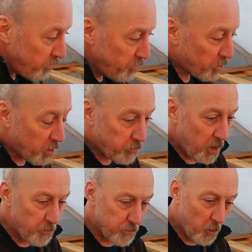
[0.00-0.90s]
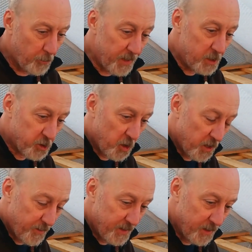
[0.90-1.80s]
You can grow broad beans
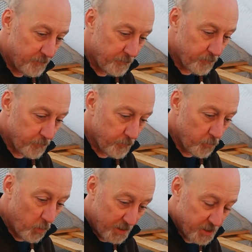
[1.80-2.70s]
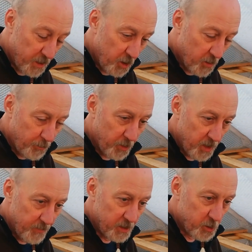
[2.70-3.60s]
earlier in the winter. You can put
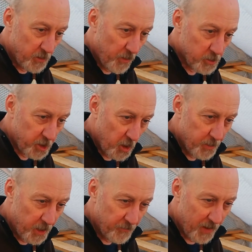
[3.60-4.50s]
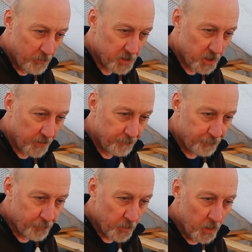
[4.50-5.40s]
them in sort of October, November time,
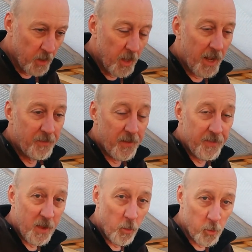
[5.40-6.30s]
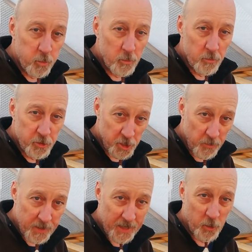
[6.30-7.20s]
and then they will
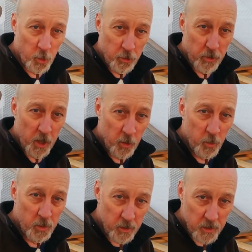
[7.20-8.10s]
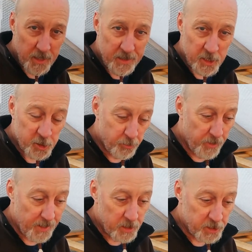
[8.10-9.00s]
germinate and grow in the
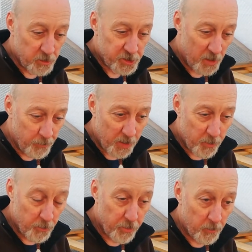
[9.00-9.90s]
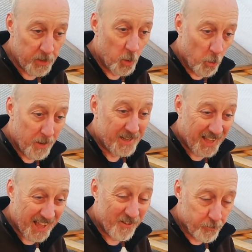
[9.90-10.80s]
spring. So some people probably already
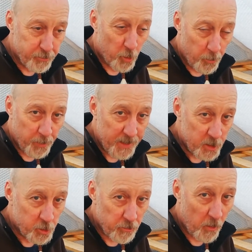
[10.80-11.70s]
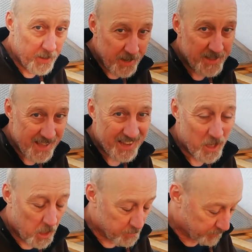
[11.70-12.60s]
have broad beans growing in their
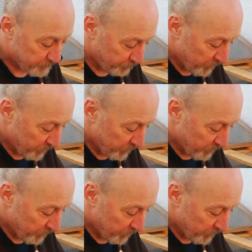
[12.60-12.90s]
garden.